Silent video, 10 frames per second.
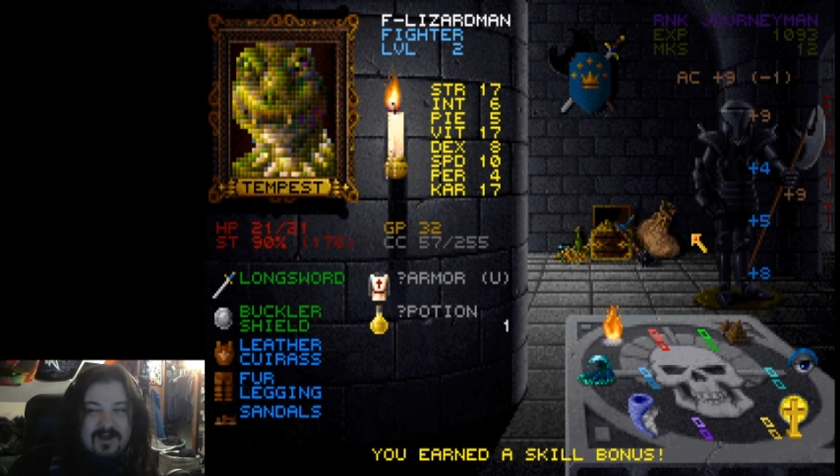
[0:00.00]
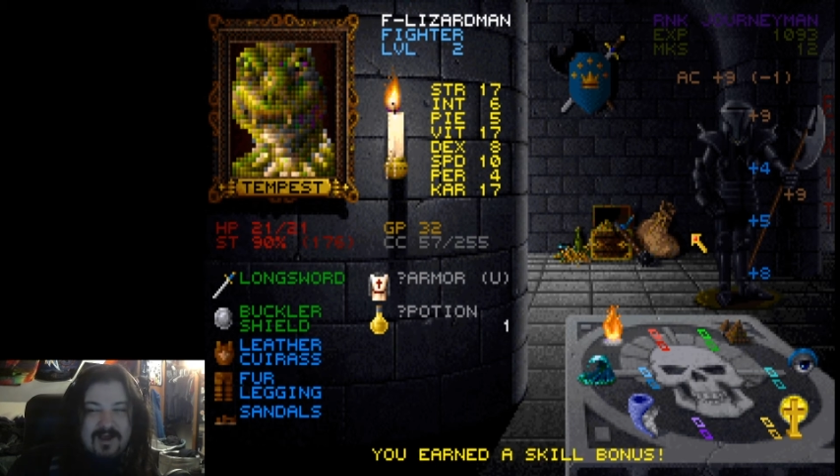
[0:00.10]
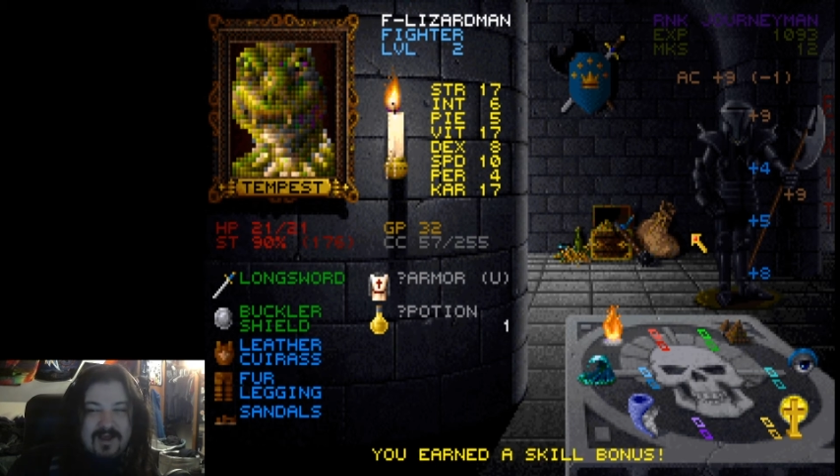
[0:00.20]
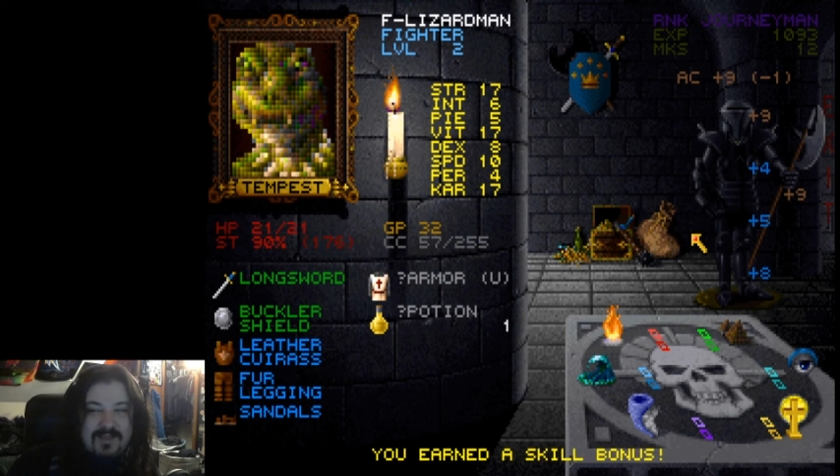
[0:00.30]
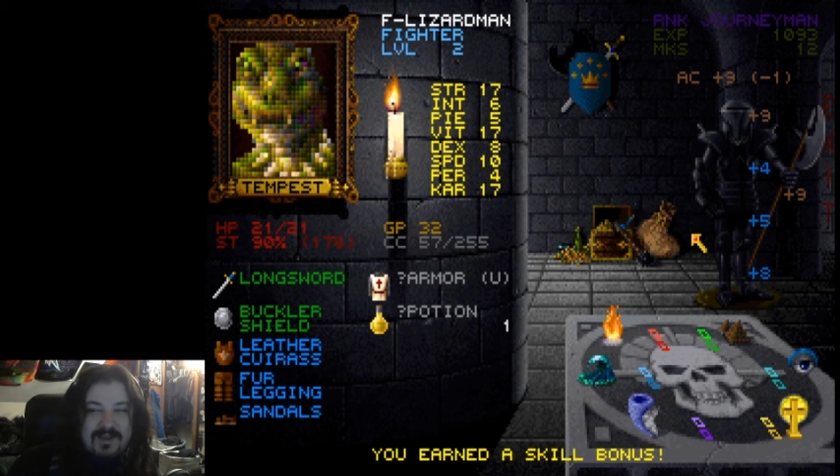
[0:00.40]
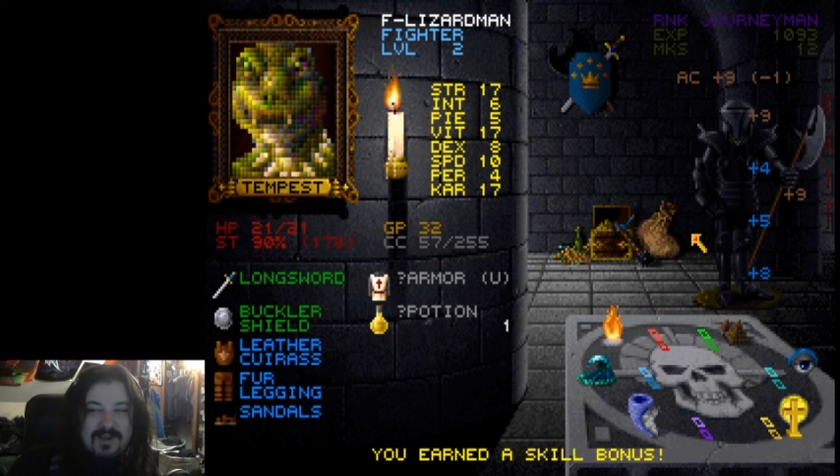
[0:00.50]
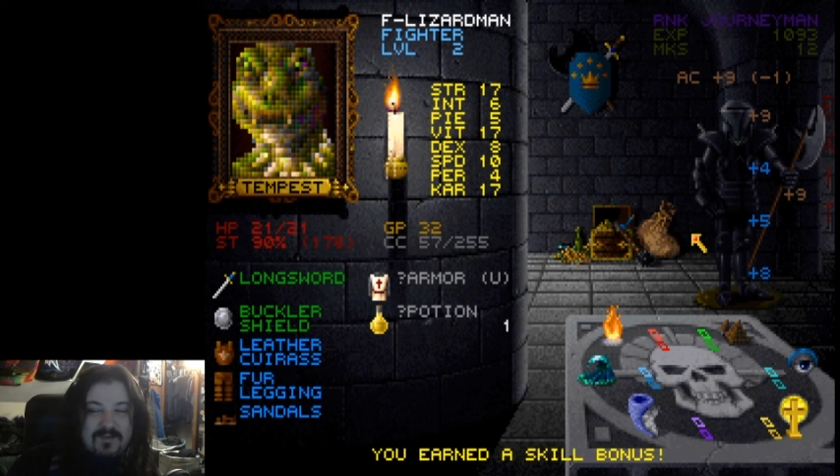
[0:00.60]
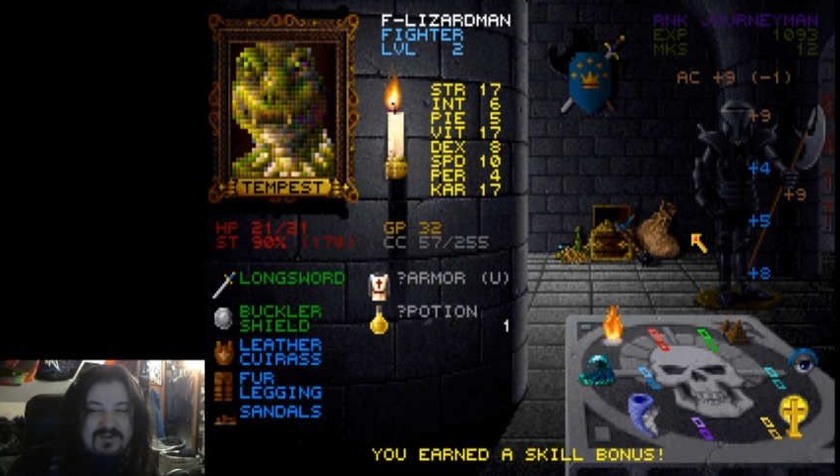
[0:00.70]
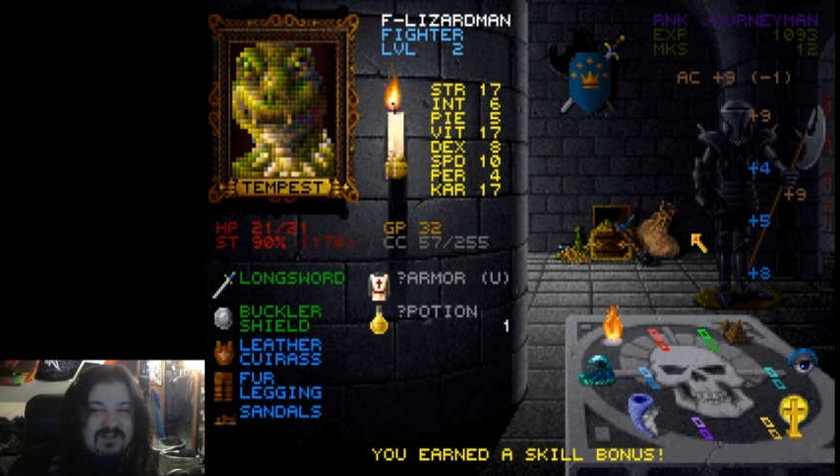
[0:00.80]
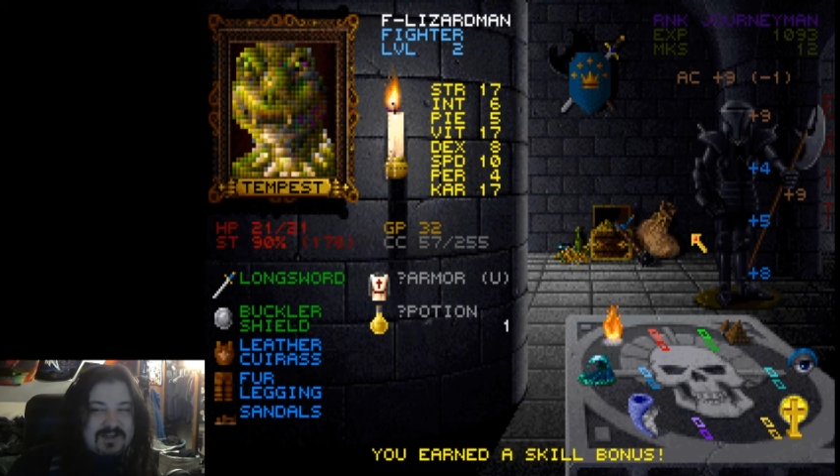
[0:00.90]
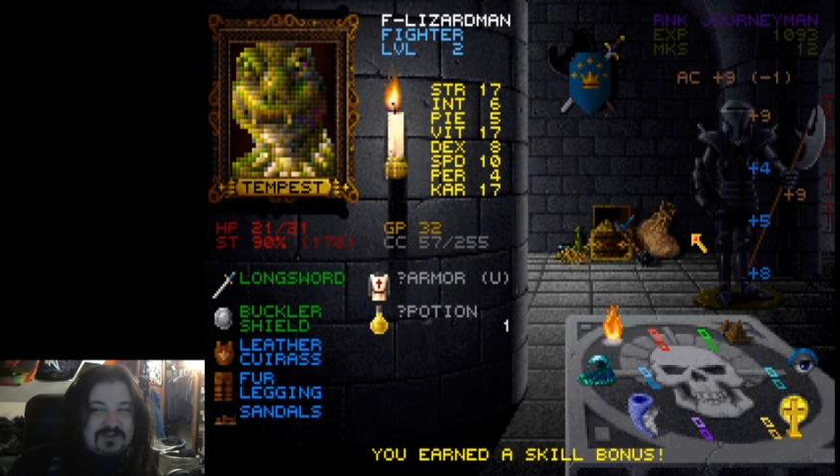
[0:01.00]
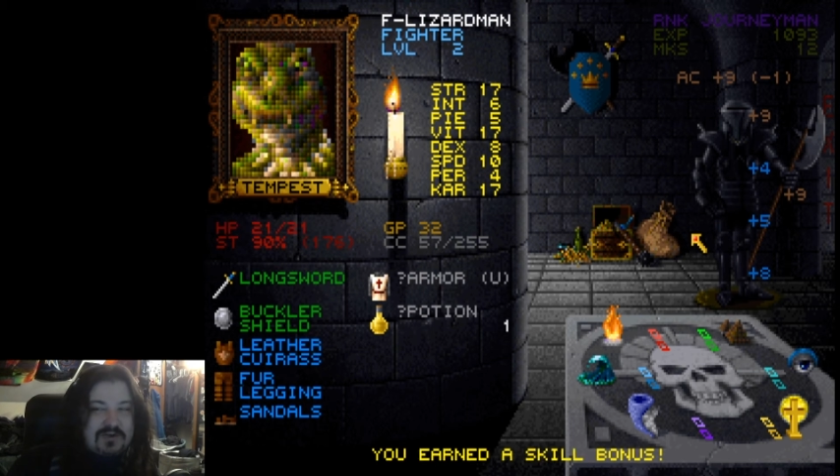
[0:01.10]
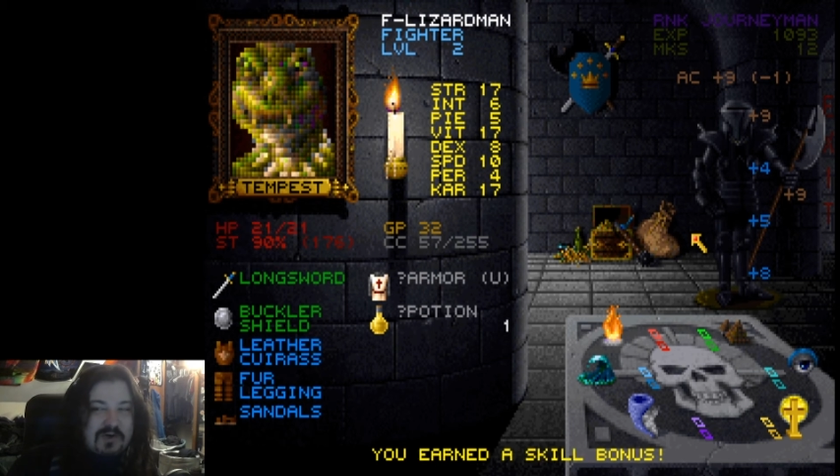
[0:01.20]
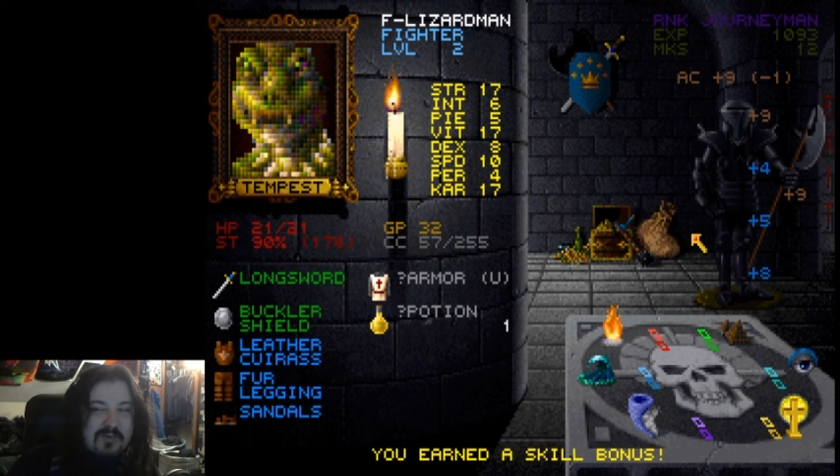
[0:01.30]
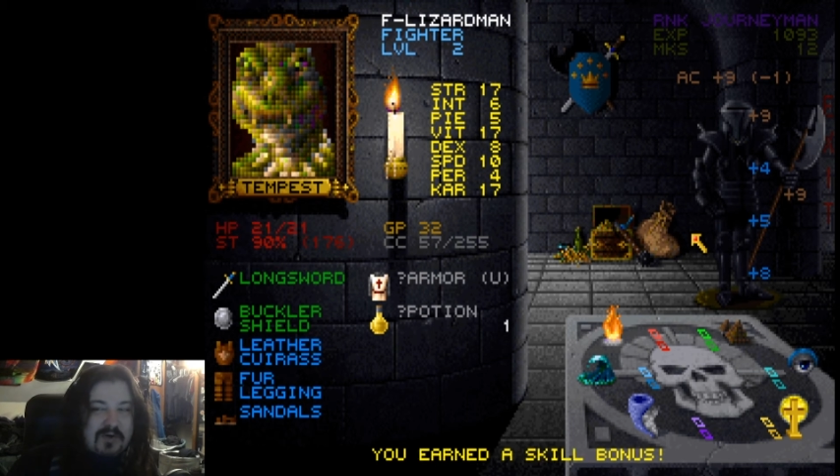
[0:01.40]
I think I was saying
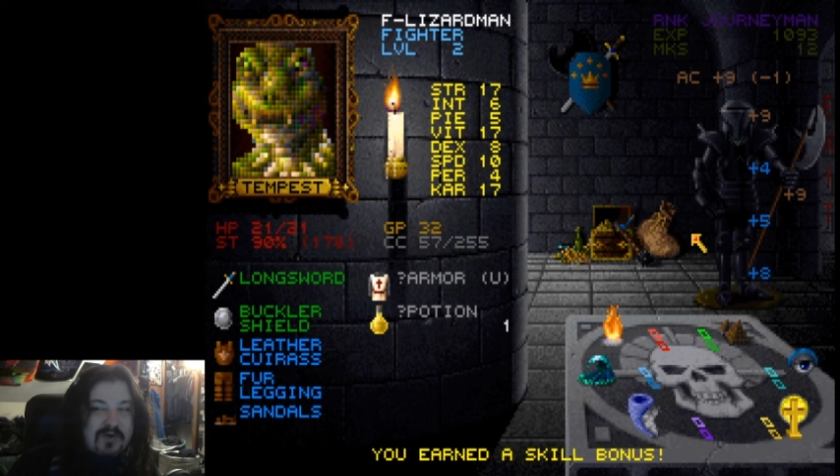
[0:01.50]
Chocobo,